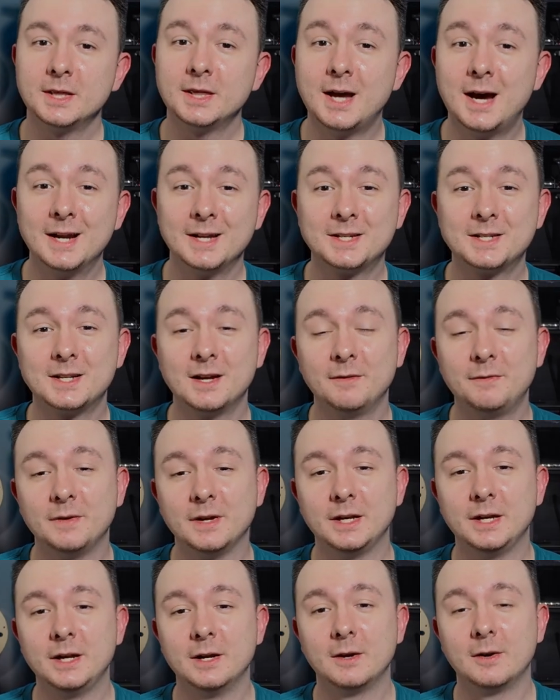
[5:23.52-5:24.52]
a lot of stuff
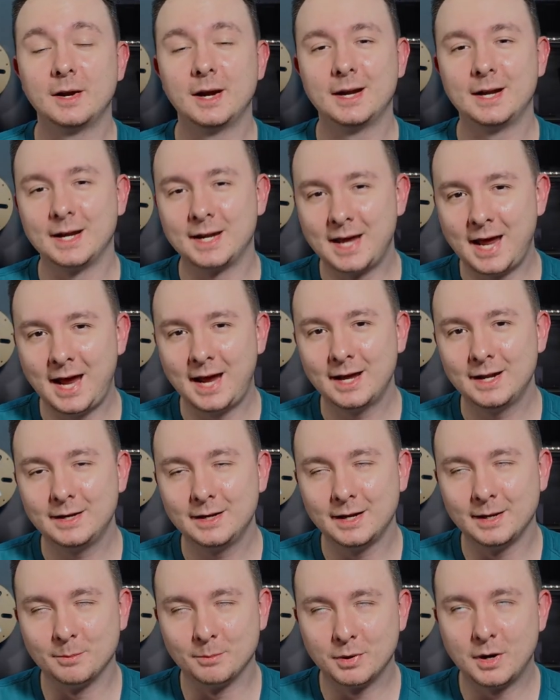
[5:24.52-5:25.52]
in here and I
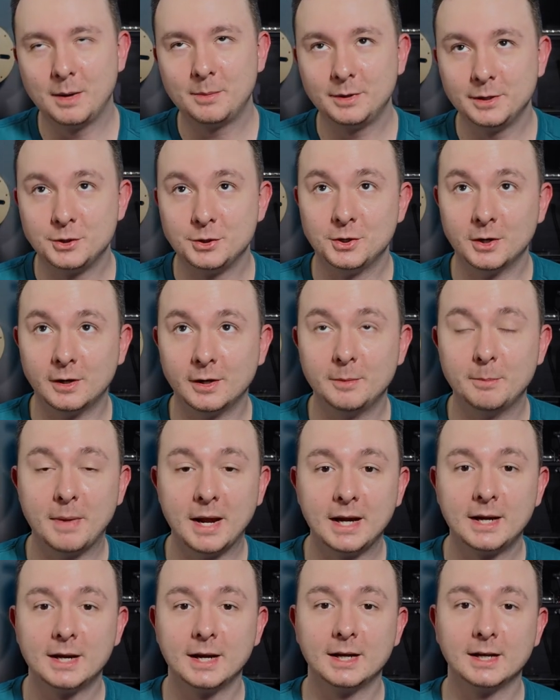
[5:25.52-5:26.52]
can and probably should
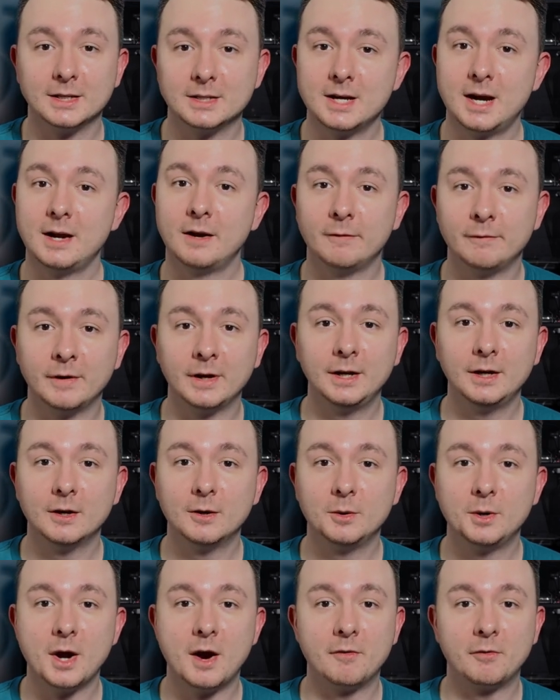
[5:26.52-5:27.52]
make an entire
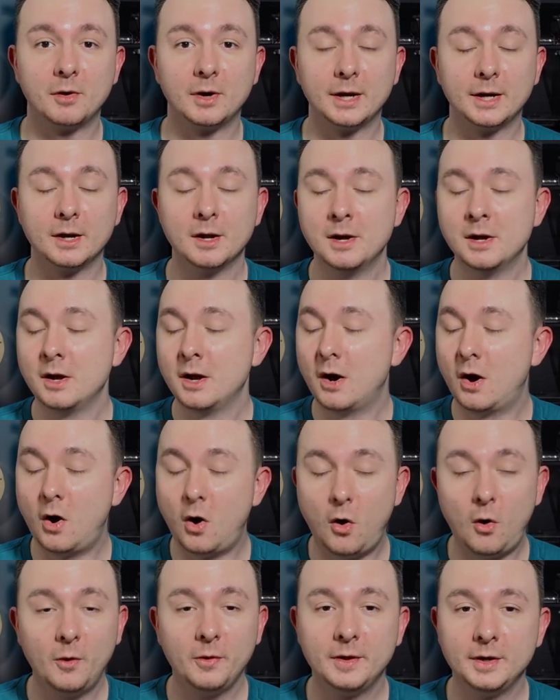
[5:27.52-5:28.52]
video covering
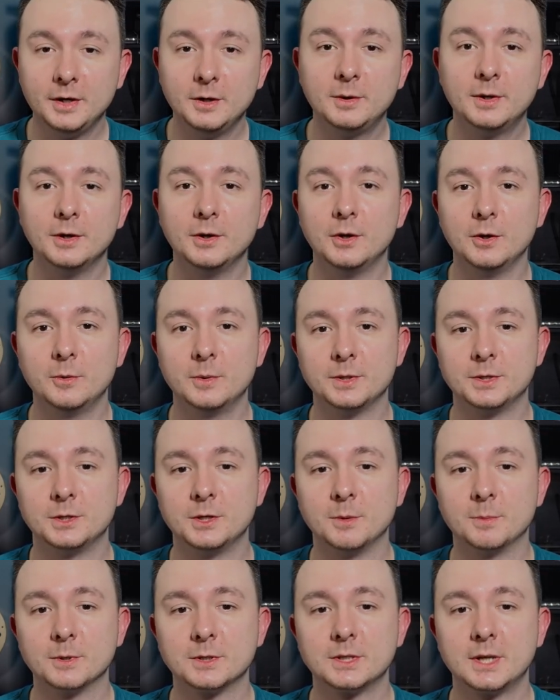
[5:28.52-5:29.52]
all that you can do with
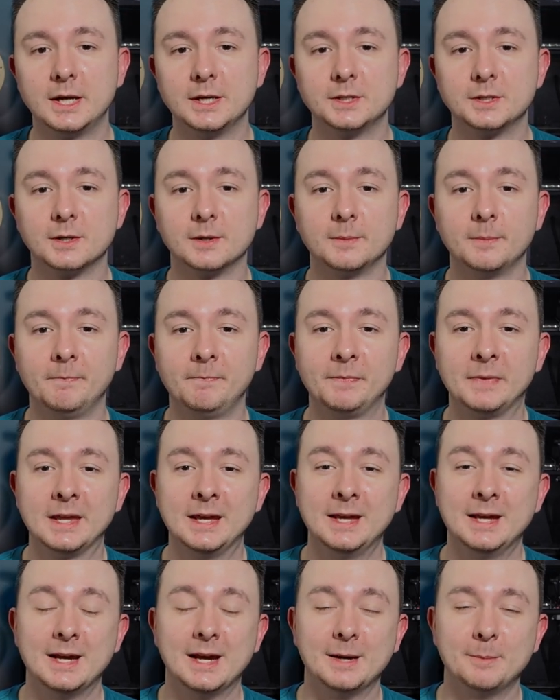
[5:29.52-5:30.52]
Super Slicer,
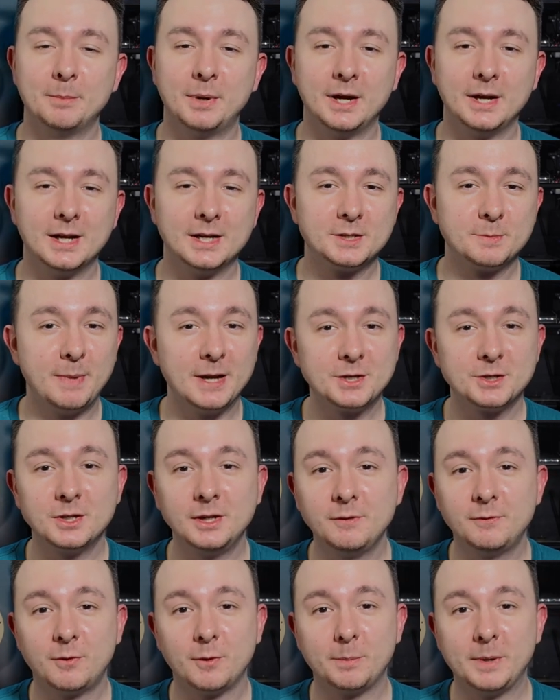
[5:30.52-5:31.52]
but
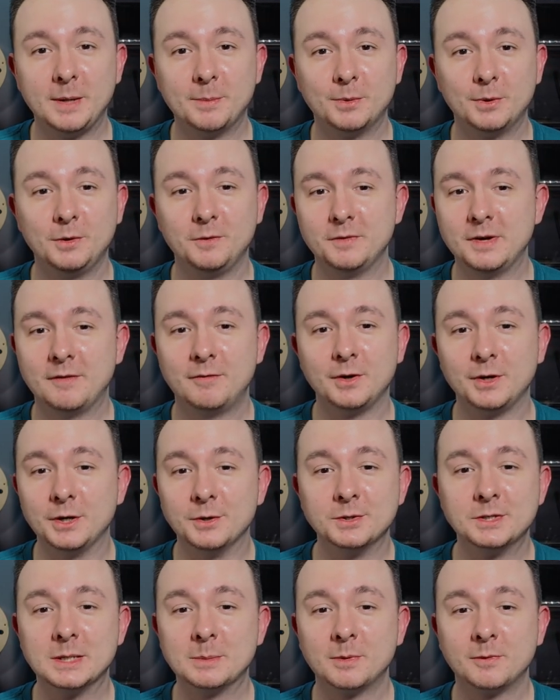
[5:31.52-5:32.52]
especially for people who've never
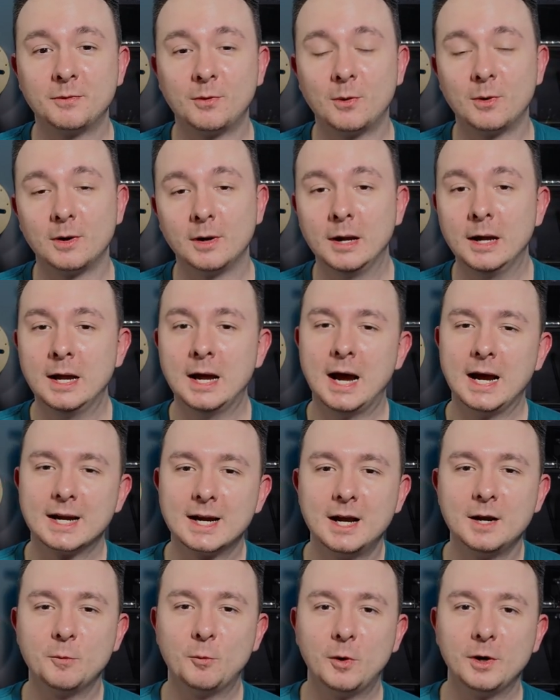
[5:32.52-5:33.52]
used it before, I
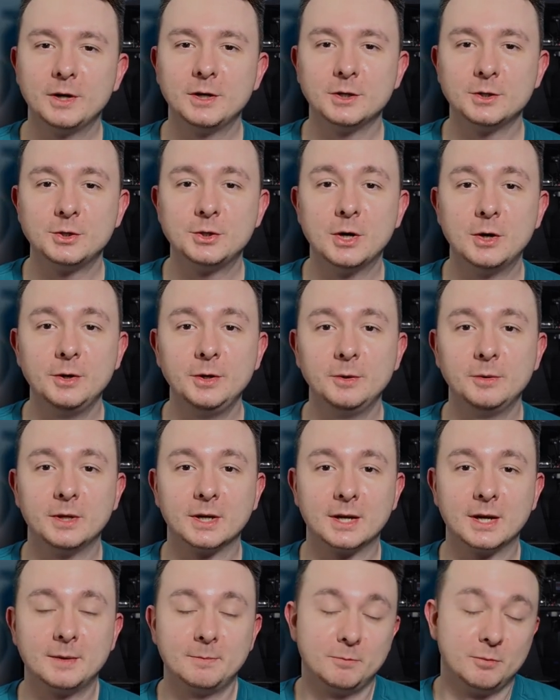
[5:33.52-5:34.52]
kind of wanted to show you
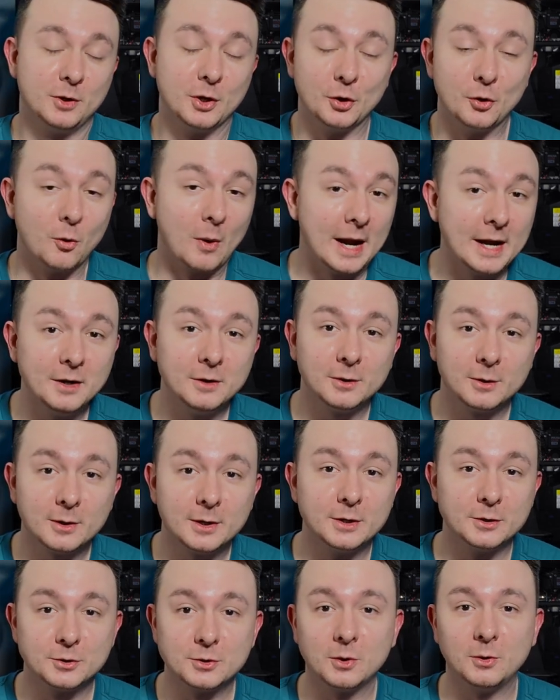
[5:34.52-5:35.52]
the, the granular
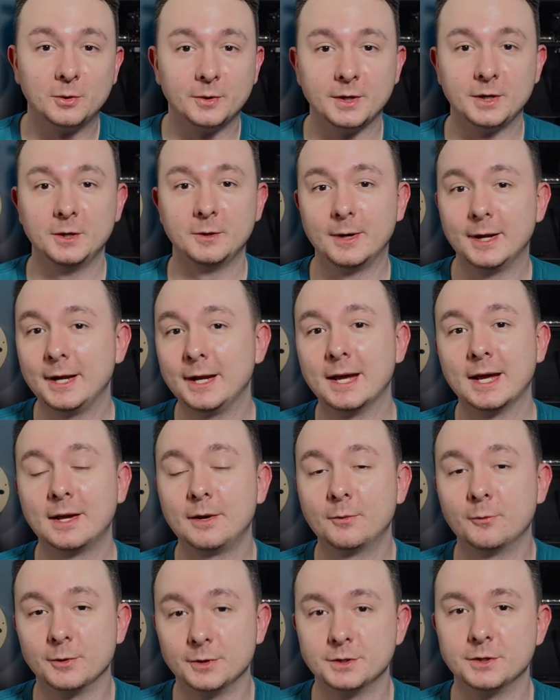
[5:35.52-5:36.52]
control that you can
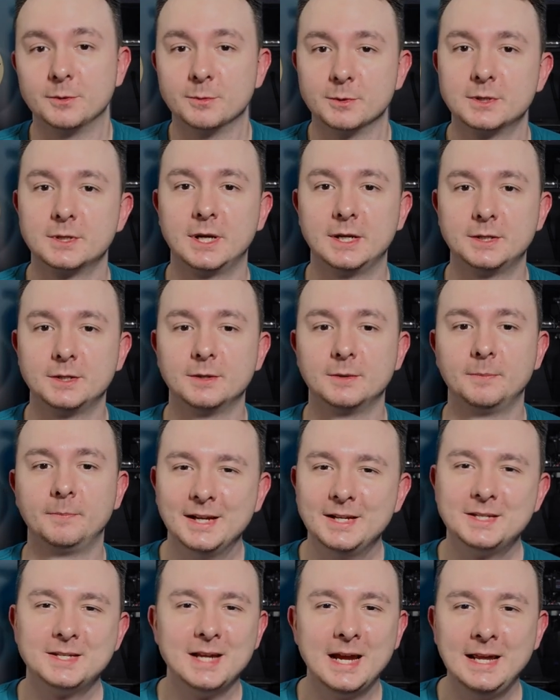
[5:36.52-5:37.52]
get with Super Slicer.
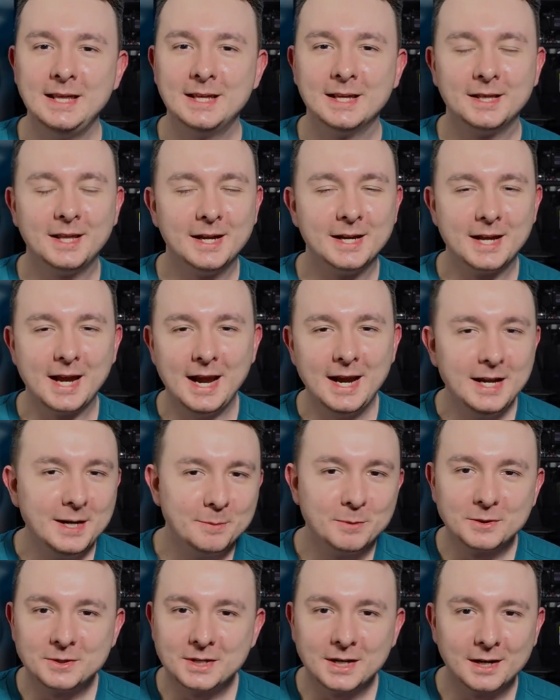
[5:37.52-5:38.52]
They say that like
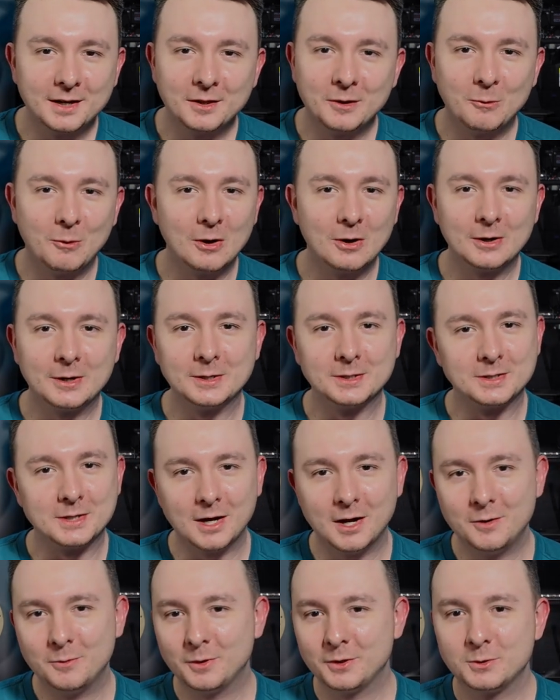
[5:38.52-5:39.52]
80% of the work is
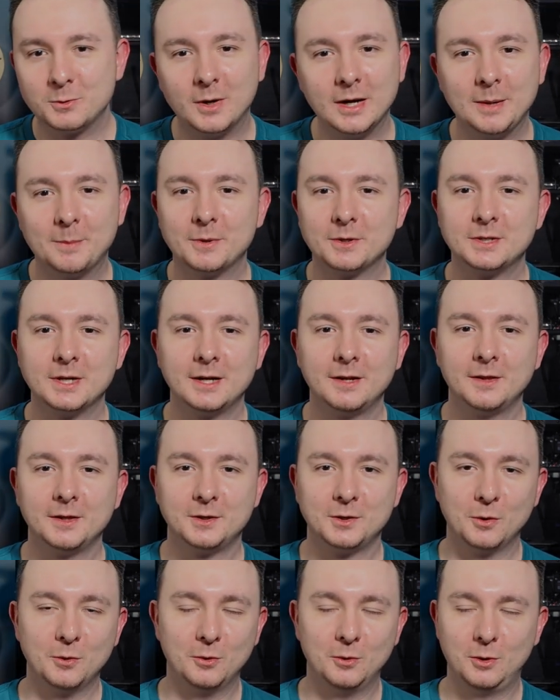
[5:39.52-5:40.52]
done with 20% of the
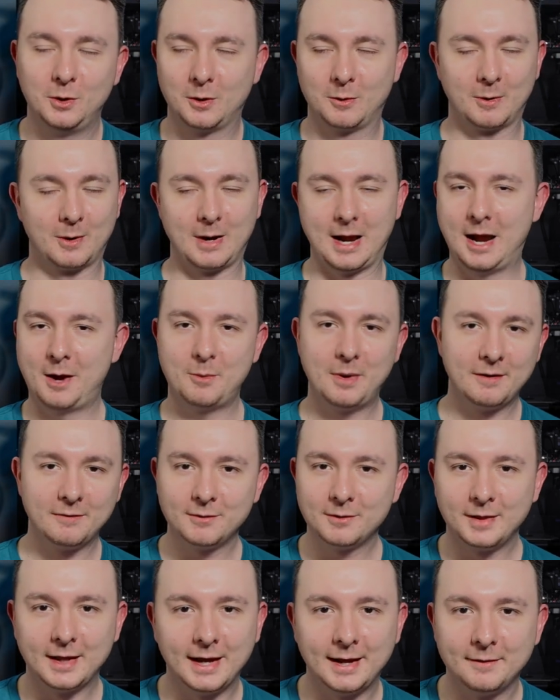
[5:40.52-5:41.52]
tool or
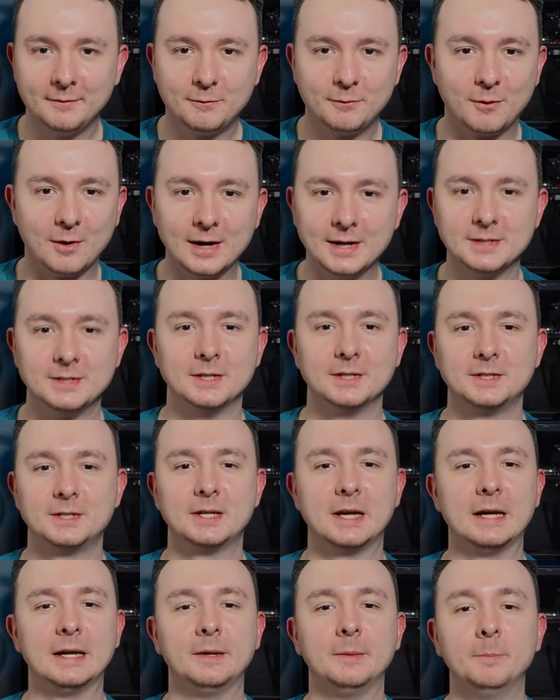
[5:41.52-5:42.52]
however that phrase is
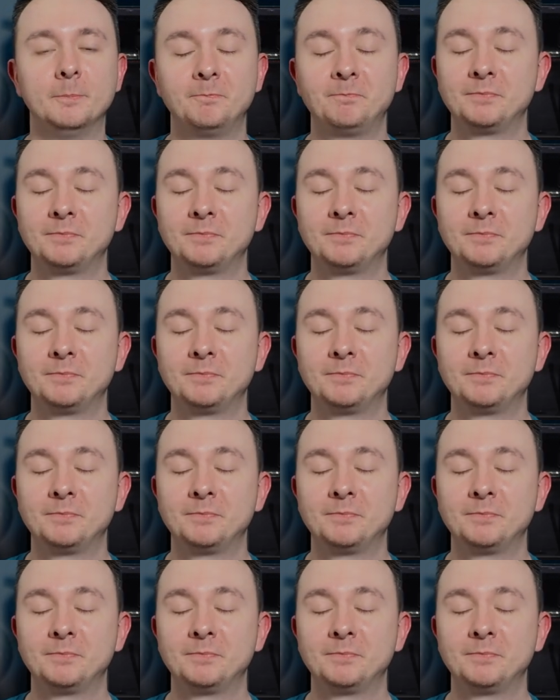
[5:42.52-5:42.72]
said.